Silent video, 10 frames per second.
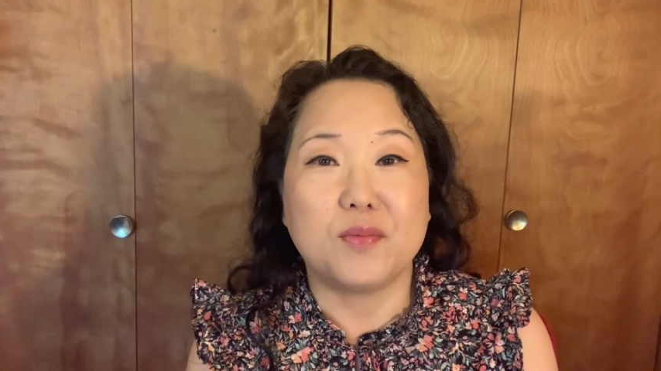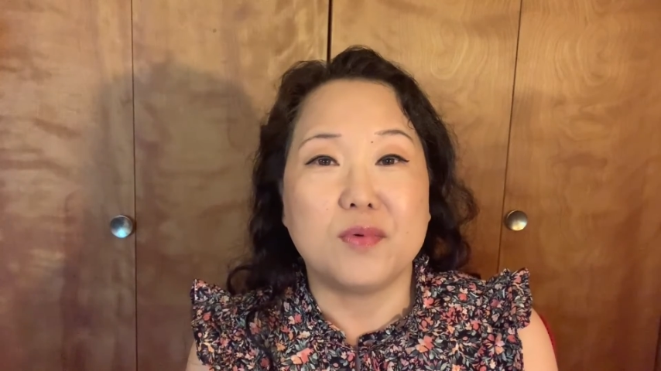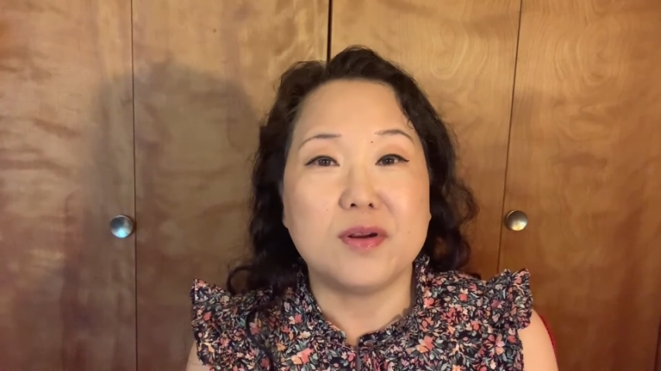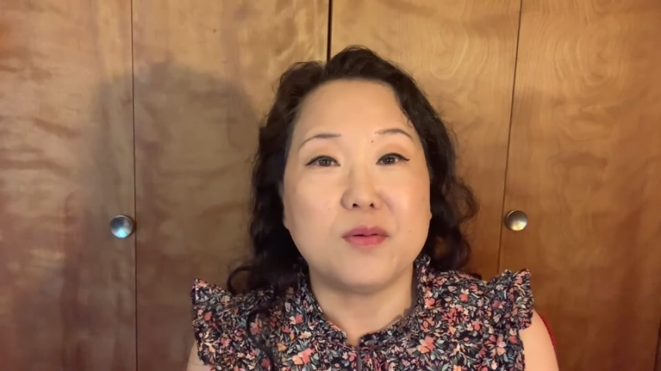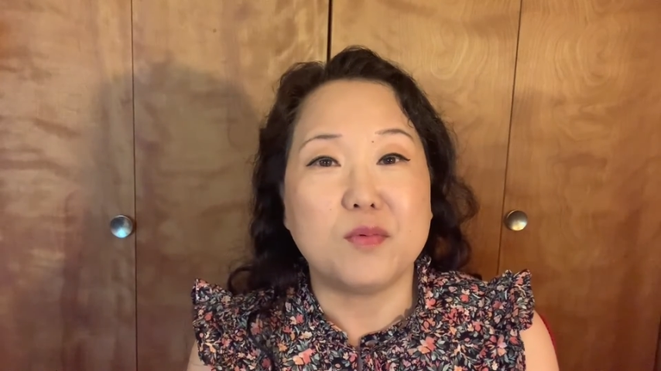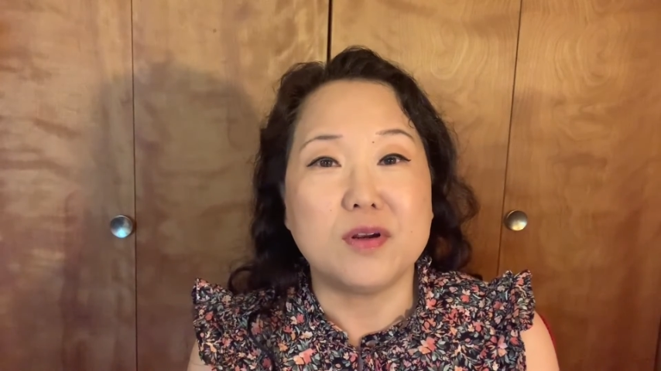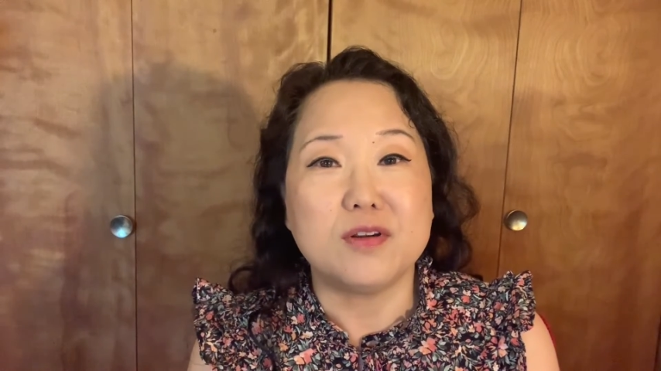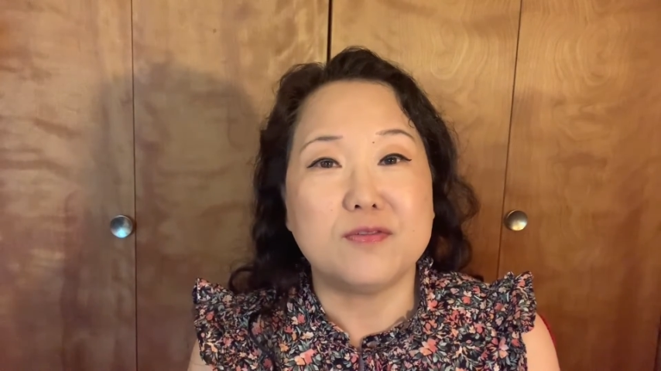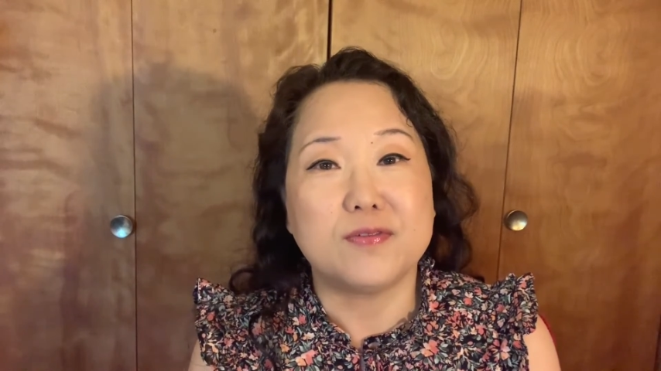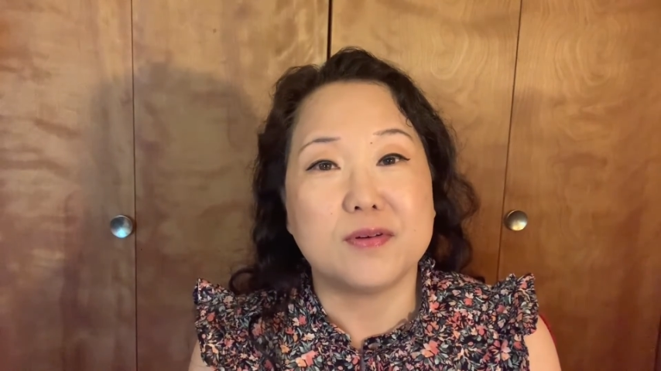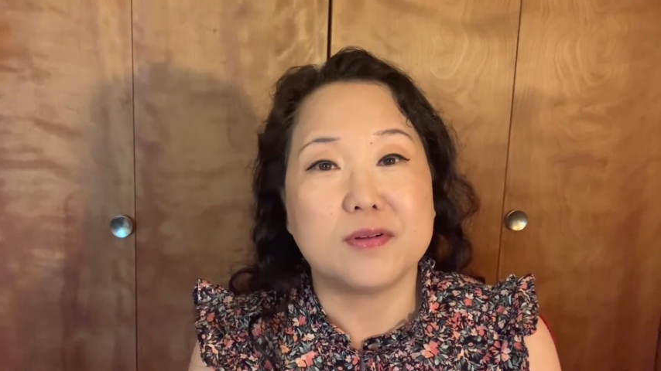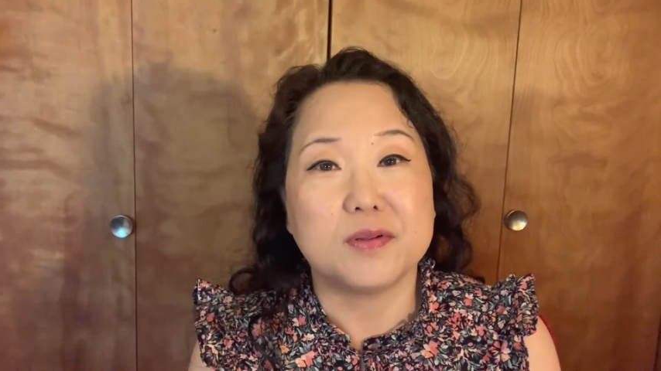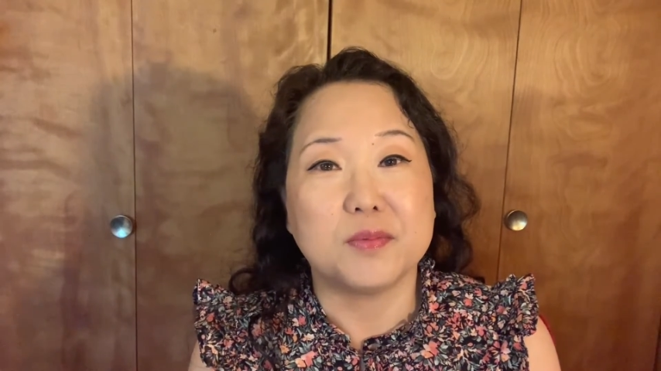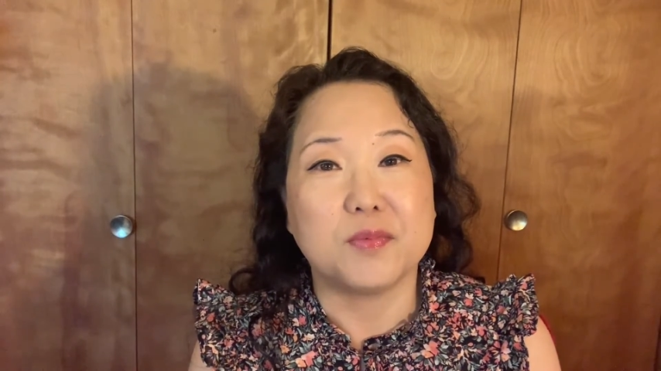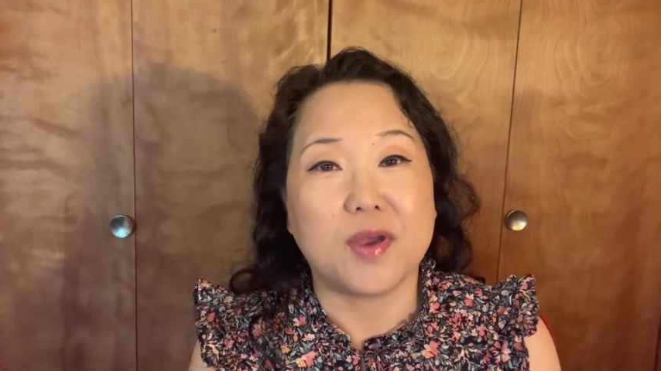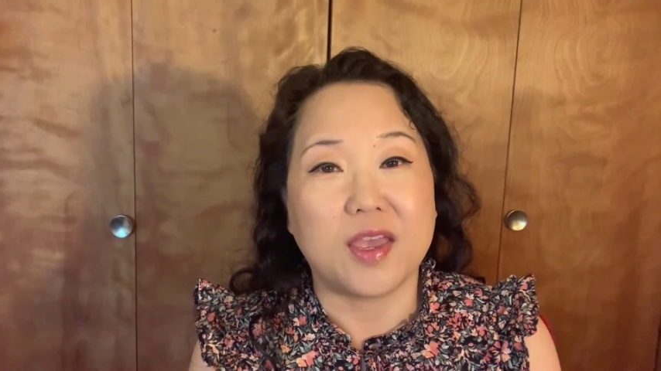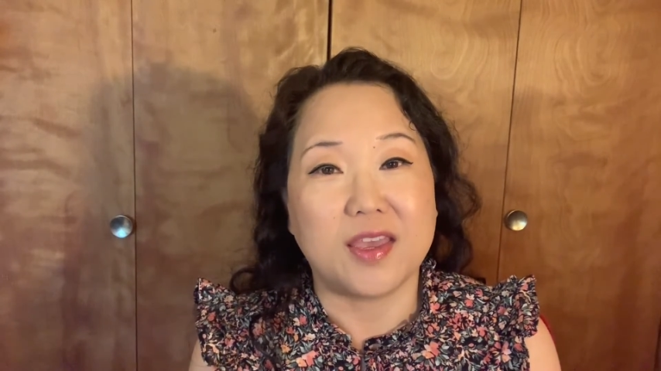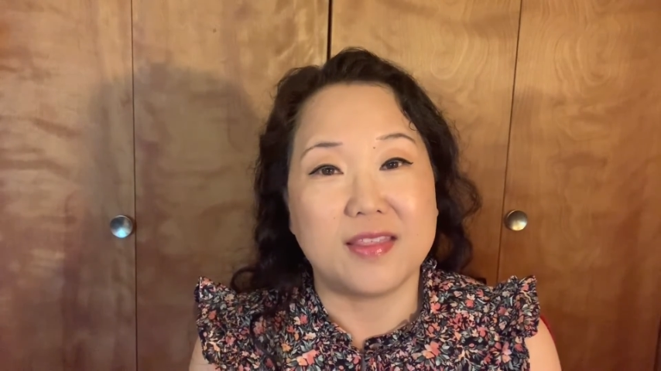what a wonderful way